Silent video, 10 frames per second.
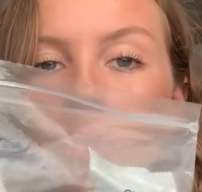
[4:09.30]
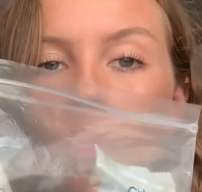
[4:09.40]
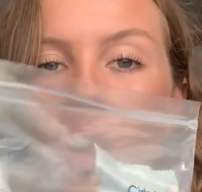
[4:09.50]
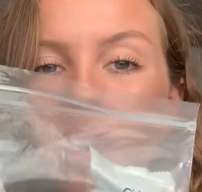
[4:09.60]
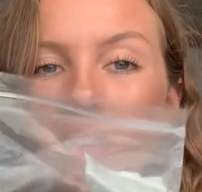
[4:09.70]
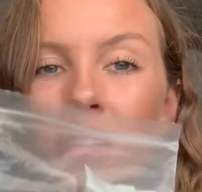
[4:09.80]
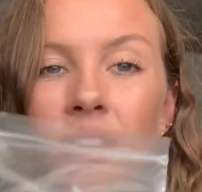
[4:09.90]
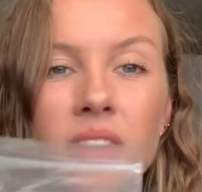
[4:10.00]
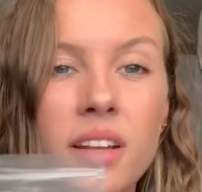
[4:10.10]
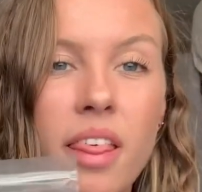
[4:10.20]
one
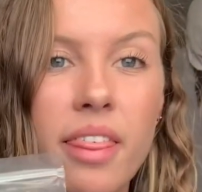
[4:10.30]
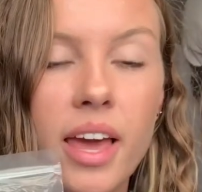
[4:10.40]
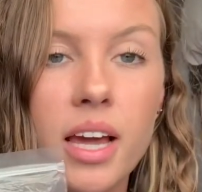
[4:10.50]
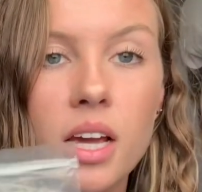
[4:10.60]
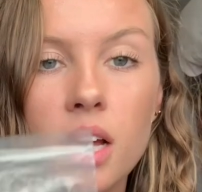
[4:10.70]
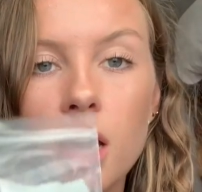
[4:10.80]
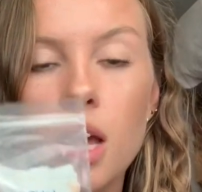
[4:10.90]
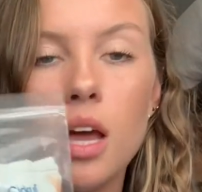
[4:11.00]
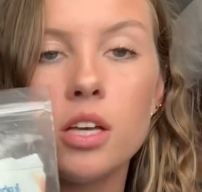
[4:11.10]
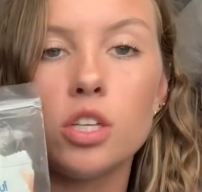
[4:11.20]
thing.
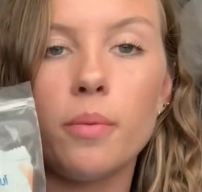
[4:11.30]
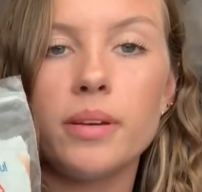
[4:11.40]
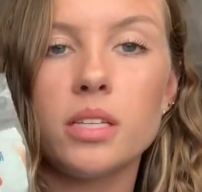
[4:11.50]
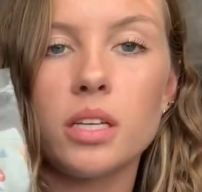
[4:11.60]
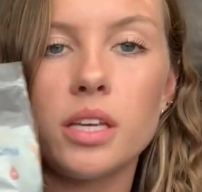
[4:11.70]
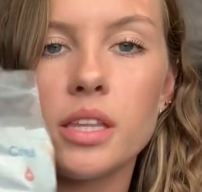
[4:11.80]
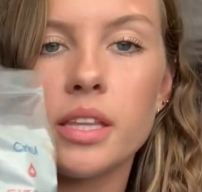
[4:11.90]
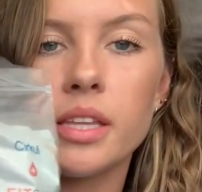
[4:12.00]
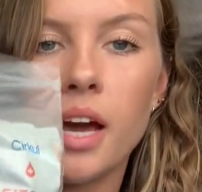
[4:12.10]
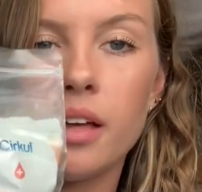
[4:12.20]
So basically,
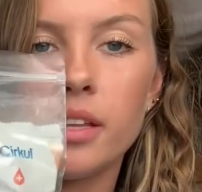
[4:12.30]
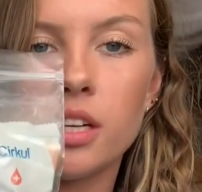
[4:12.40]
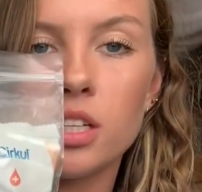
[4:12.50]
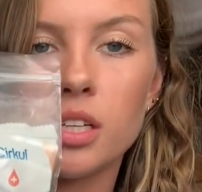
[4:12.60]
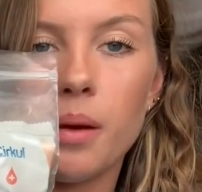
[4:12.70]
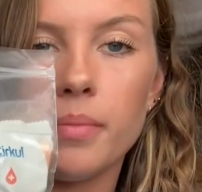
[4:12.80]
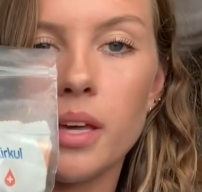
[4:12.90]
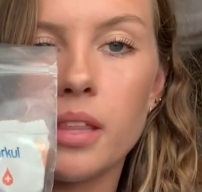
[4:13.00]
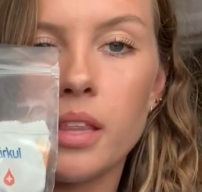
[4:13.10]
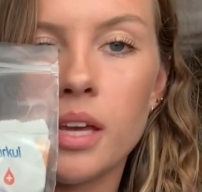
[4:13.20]
yeah, they just come
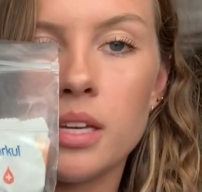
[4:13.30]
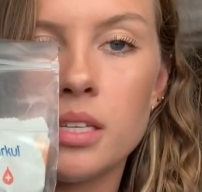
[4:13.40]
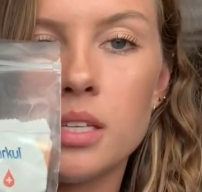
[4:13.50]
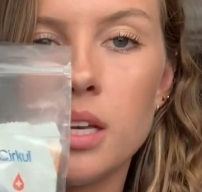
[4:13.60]
like this.